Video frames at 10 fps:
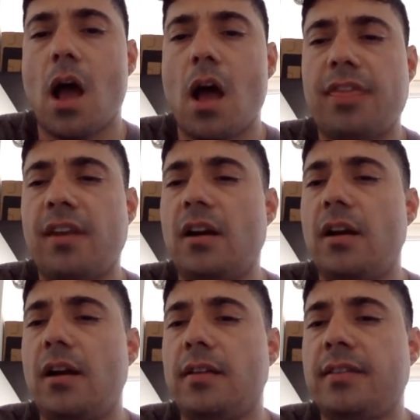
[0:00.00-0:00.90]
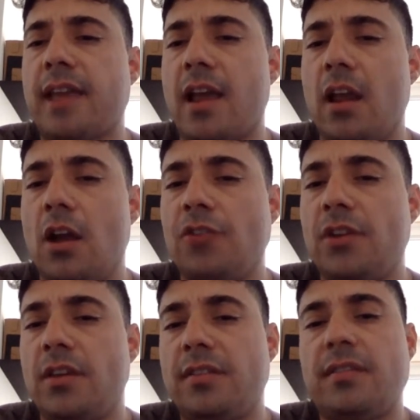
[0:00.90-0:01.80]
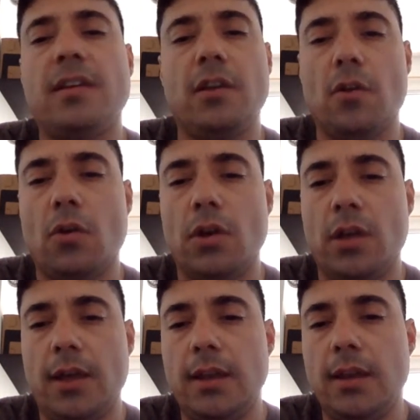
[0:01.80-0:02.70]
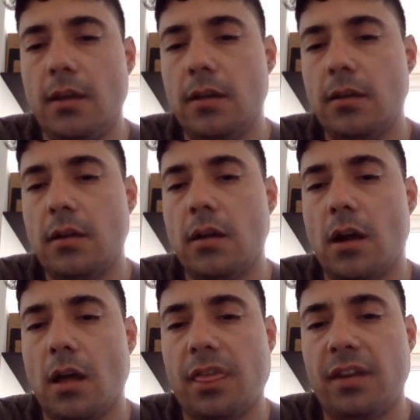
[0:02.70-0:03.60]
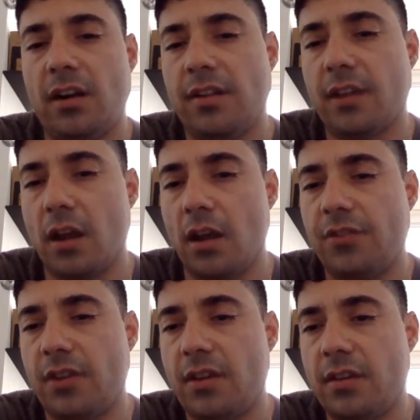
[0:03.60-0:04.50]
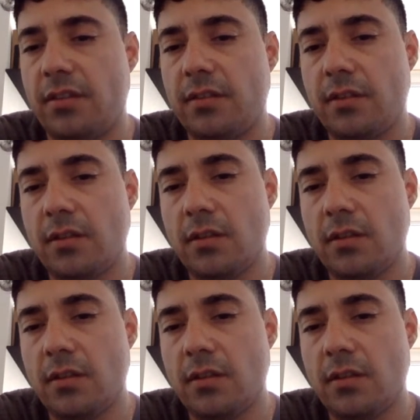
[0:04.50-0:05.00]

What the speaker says: are there psychologists in your India? Are there psychologists?